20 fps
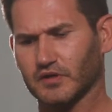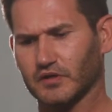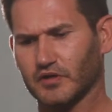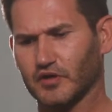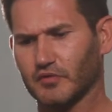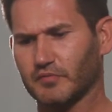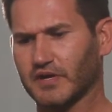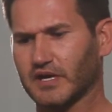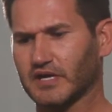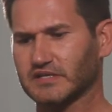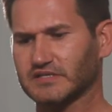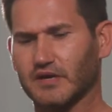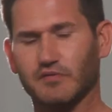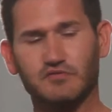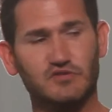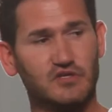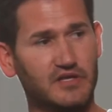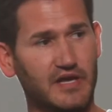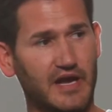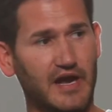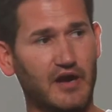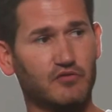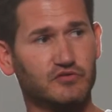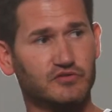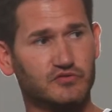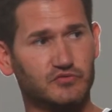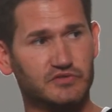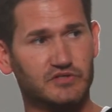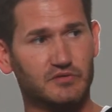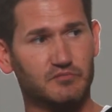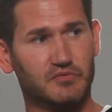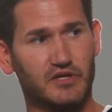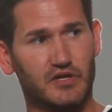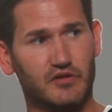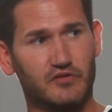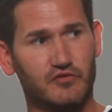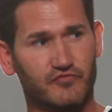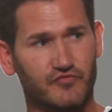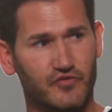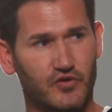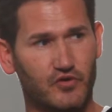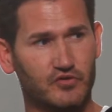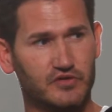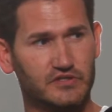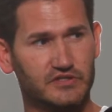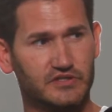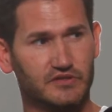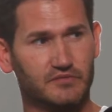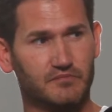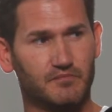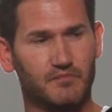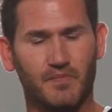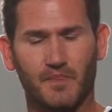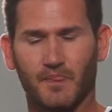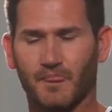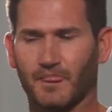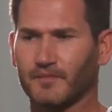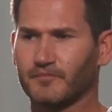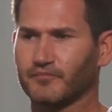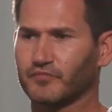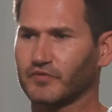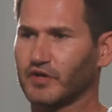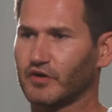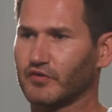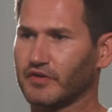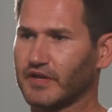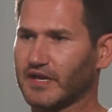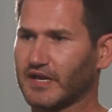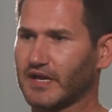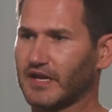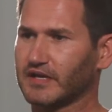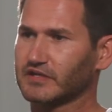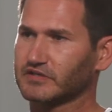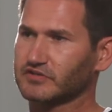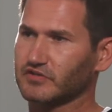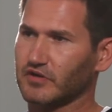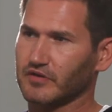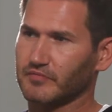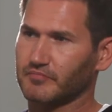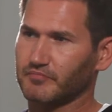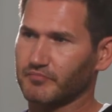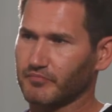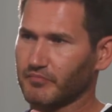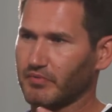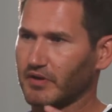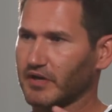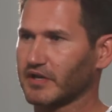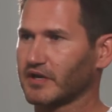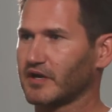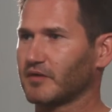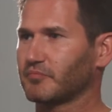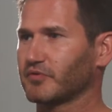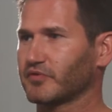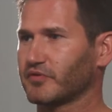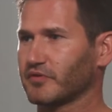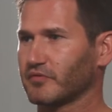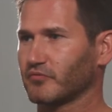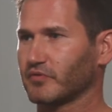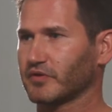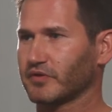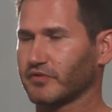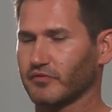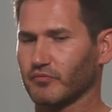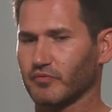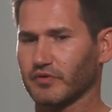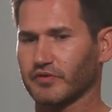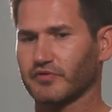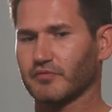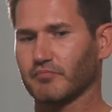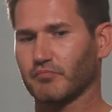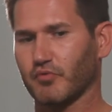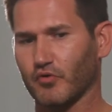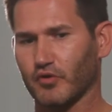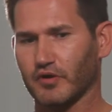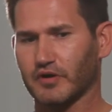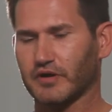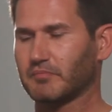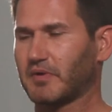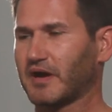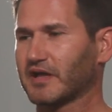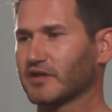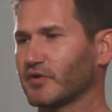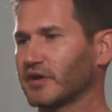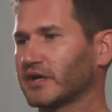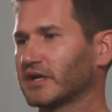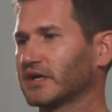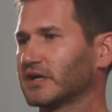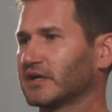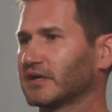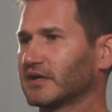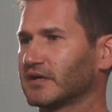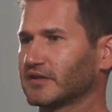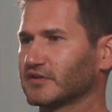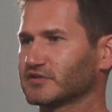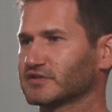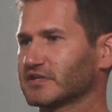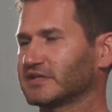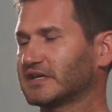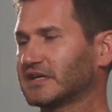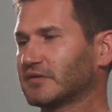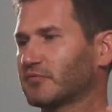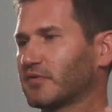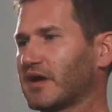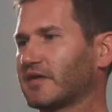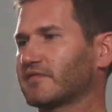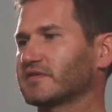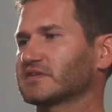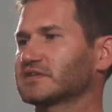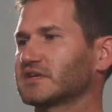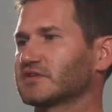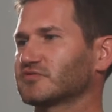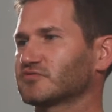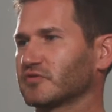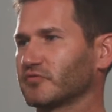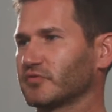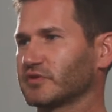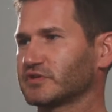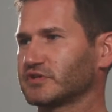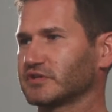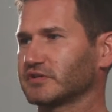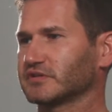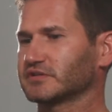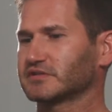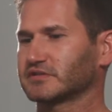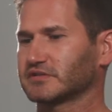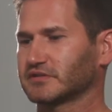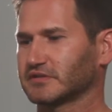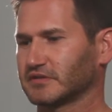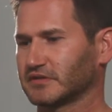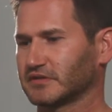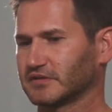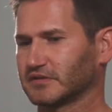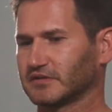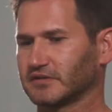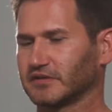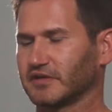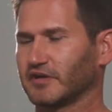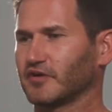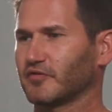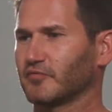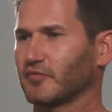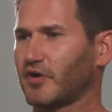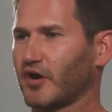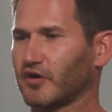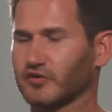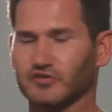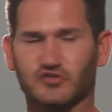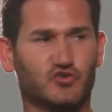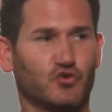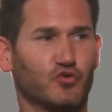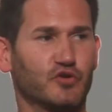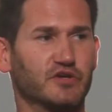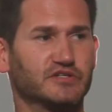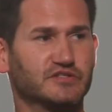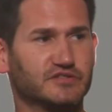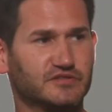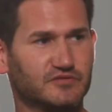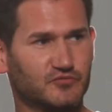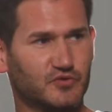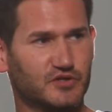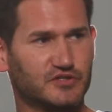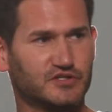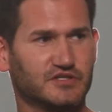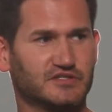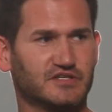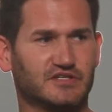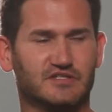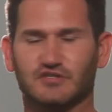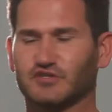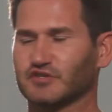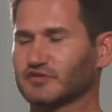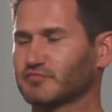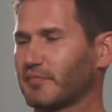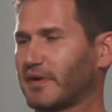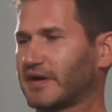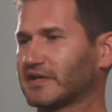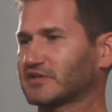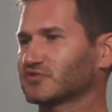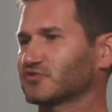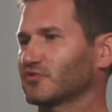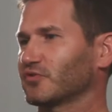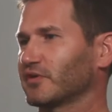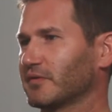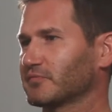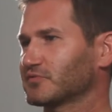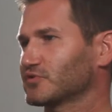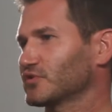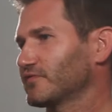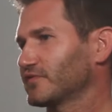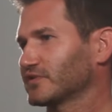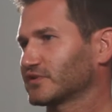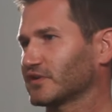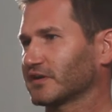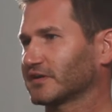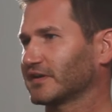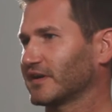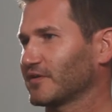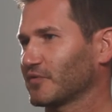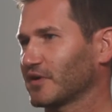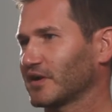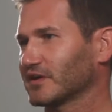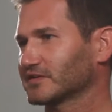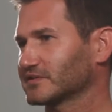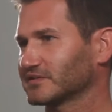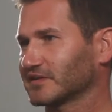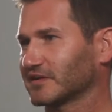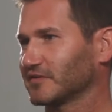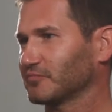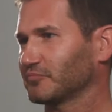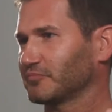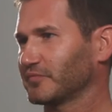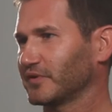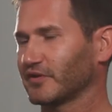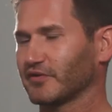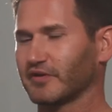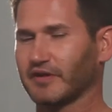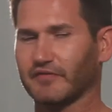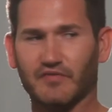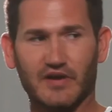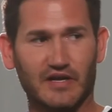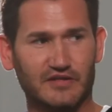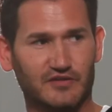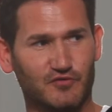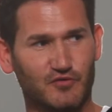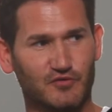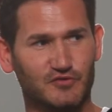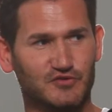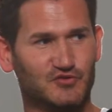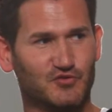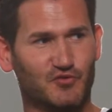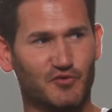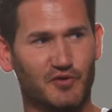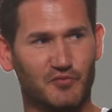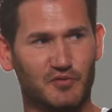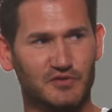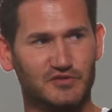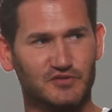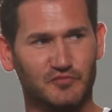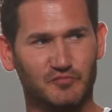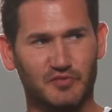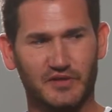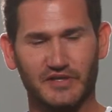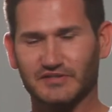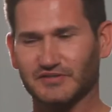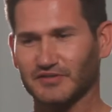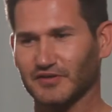You know, because I was on the outs with some of the other folks, and you know, they kind of started butting up with the with with the board. And by the way, there's a thing we have at Centro, which is, you know, stories. Which is, this is just my story. I'm sure if you talk to anyone else, it's a, you know, they've got their own story and what took place.